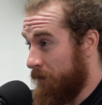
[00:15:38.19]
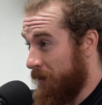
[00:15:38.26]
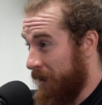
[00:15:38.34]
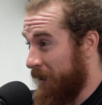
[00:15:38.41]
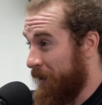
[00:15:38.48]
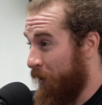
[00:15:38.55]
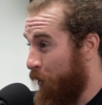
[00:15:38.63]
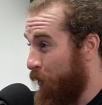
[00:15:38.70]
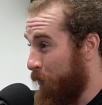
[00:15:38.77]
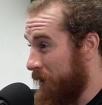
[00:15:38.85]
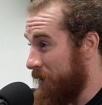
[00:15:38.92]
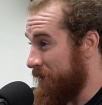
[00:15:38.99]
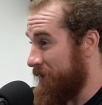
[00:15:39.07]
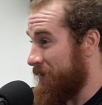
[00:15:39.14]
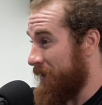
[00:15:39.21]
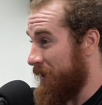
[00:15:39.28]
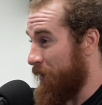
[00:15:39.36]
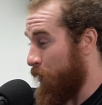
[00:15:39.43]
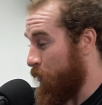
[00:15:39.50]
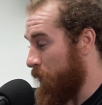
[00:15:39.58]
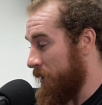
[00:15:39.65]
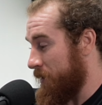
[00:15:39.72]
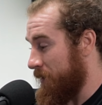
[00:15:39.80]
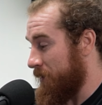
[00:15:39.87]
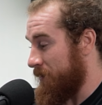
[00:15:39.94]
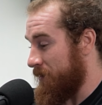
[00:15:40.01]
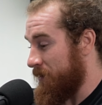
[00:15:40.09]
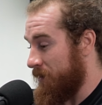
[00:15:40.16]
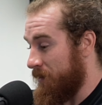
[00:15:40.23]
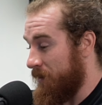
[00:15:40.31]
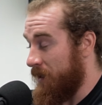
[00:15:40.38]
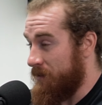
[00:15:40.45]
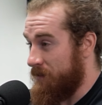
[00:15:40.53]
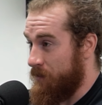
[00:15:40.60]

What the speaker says: Like it always gets us into that